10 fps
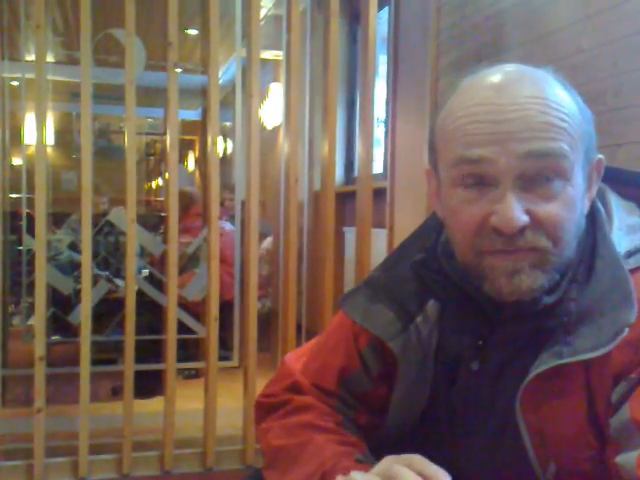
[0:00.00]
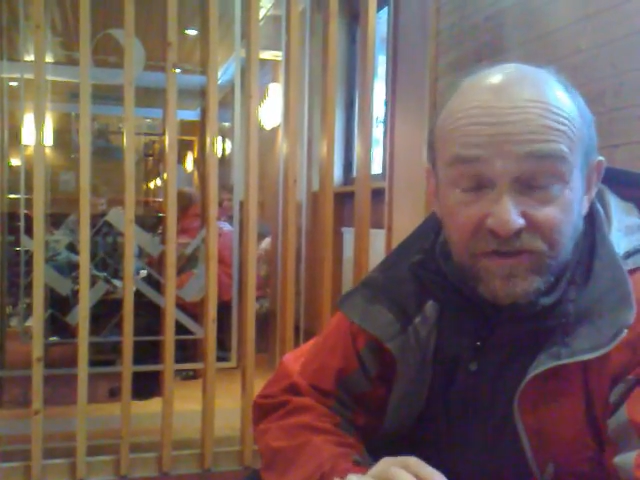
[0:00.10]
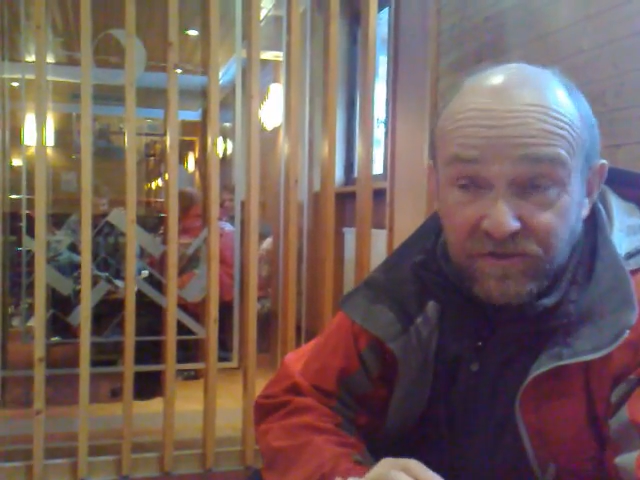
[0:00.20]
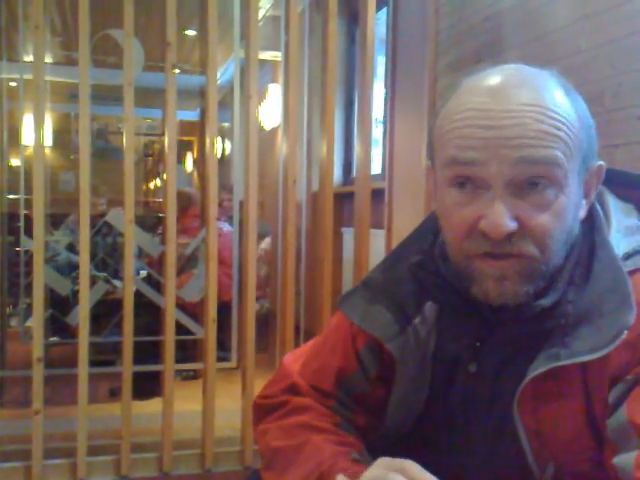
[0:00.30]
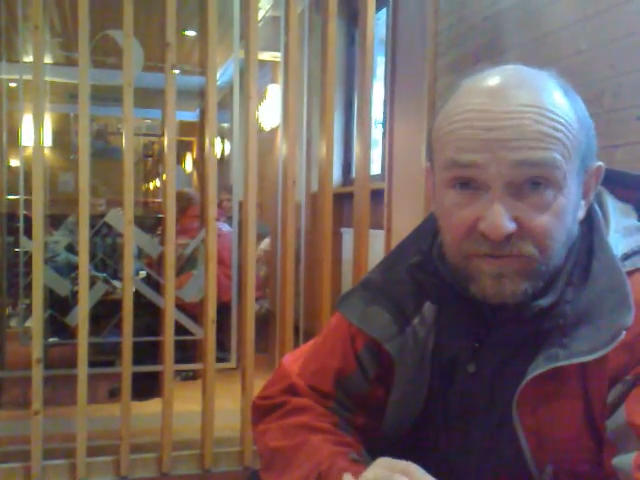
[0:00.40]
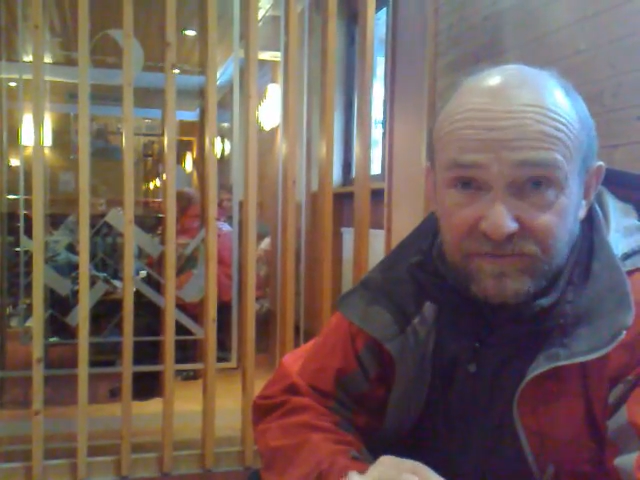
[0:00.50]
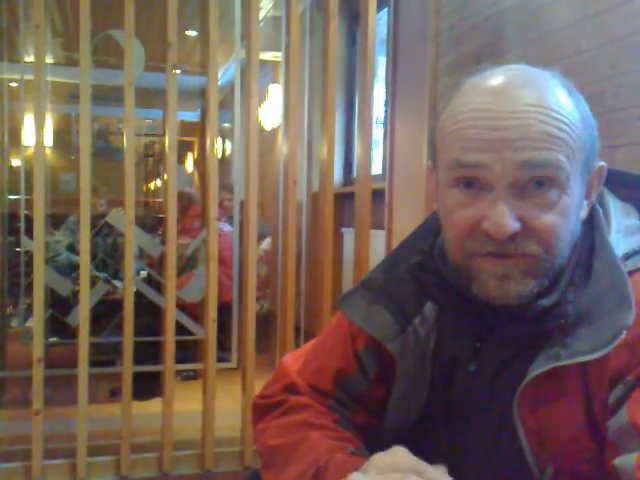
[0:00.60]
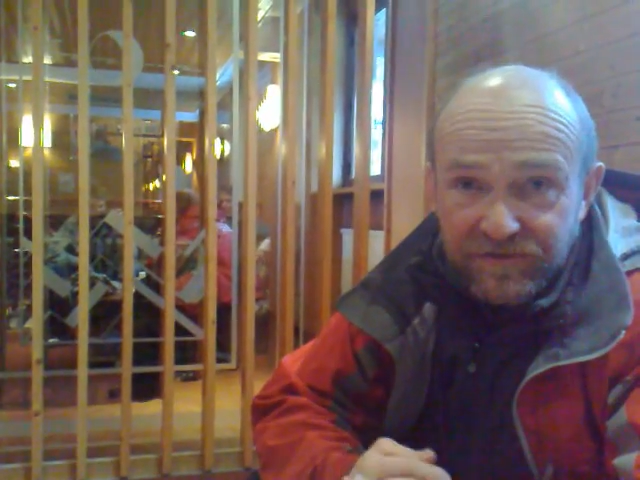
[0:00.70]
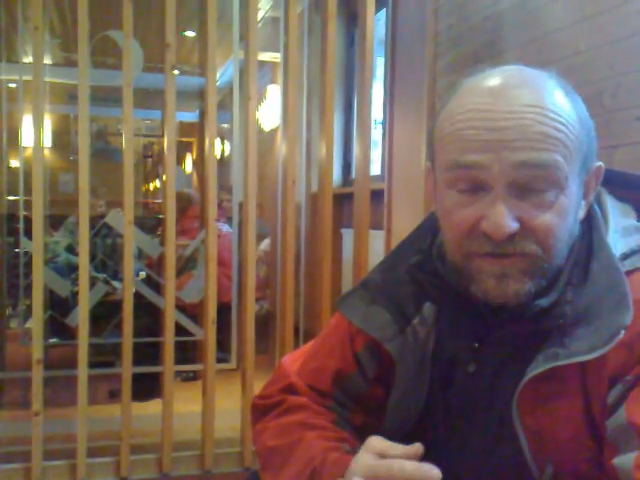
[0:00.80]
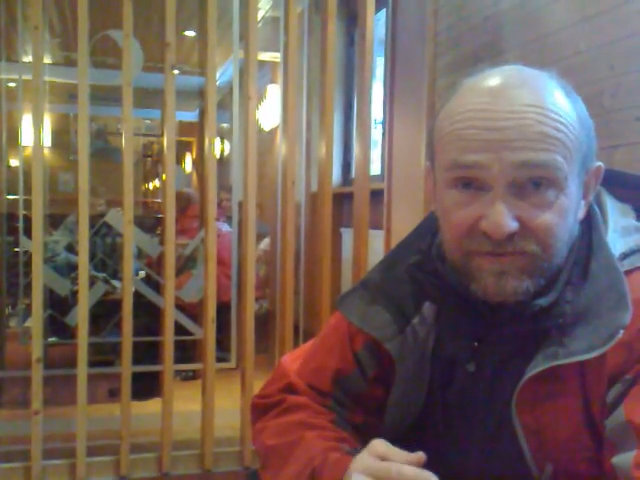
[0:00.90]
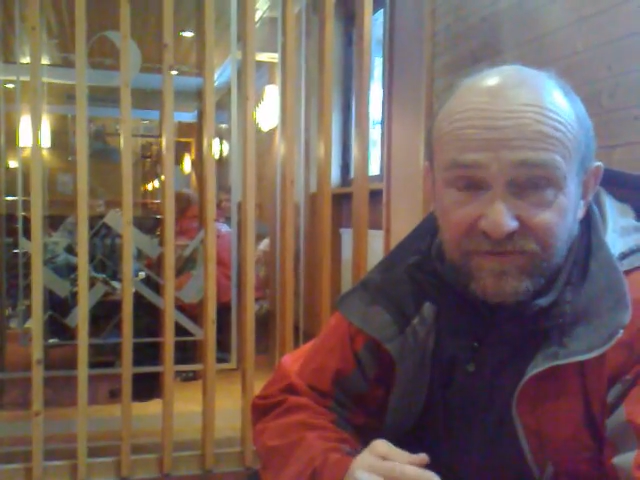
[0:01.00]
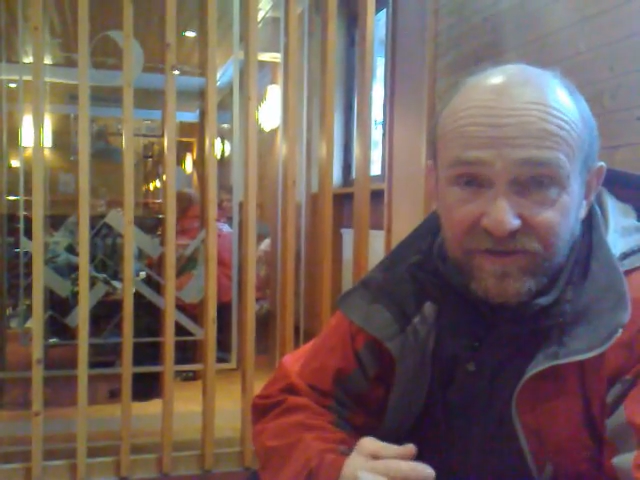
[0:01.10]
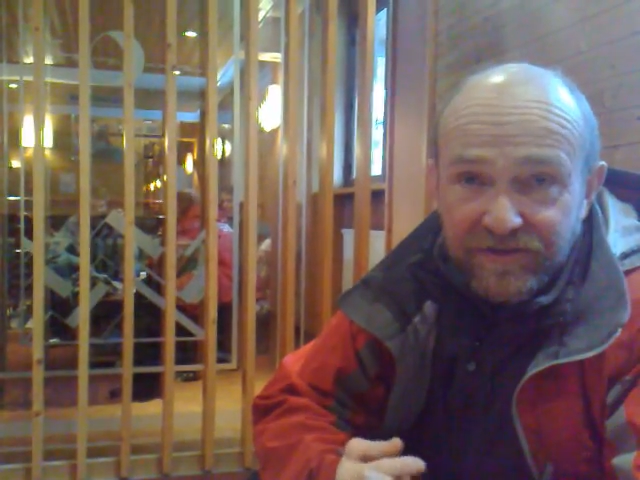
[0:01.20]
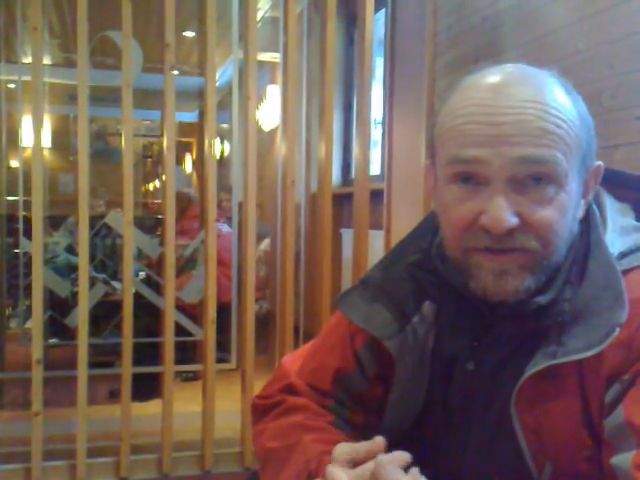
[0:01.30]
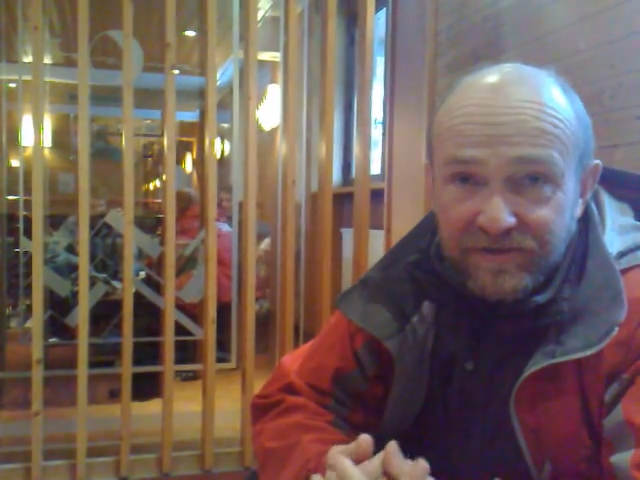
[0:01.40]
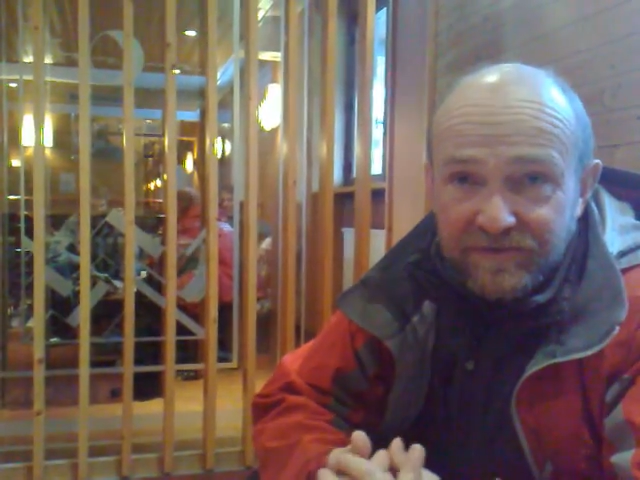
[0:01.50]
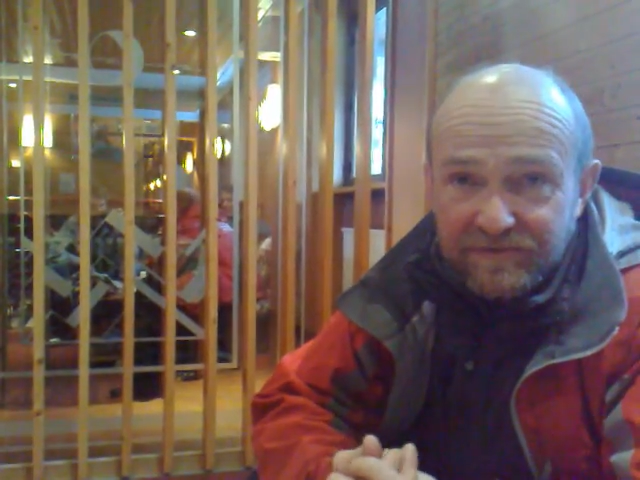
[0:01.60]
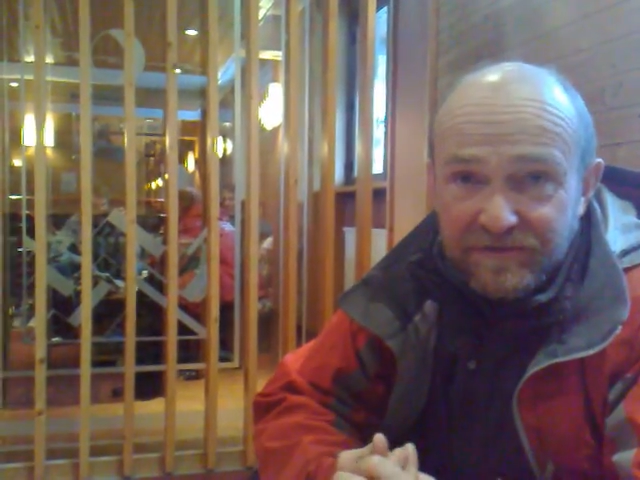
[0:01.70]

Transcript: but you're not. Just face